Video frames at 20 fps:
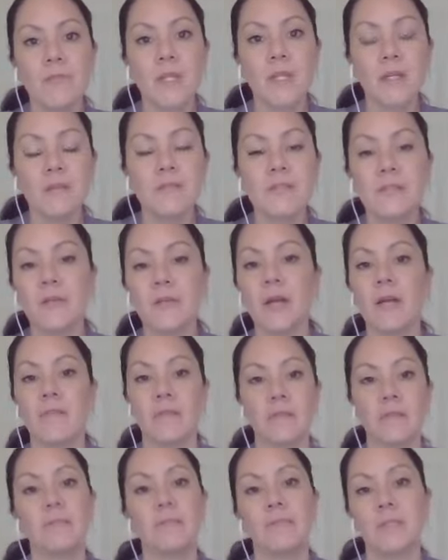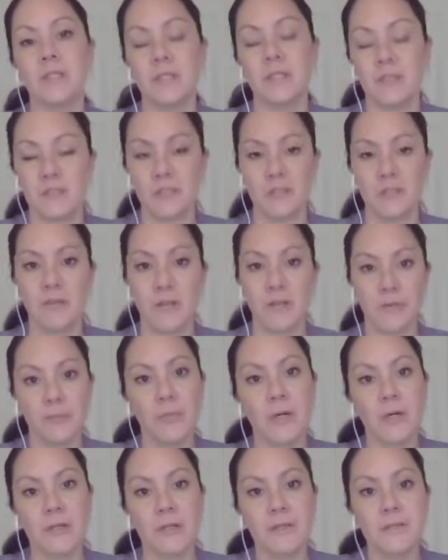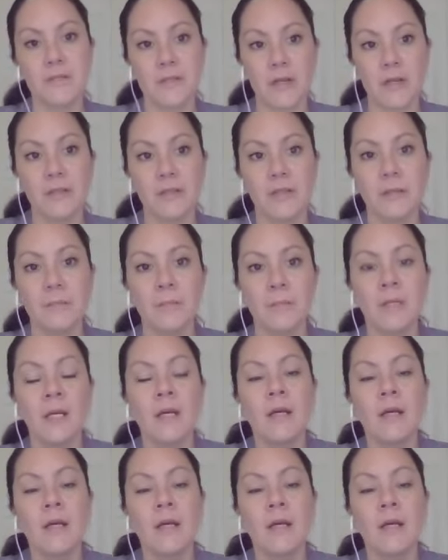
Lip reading: still having potentially viral particles on them.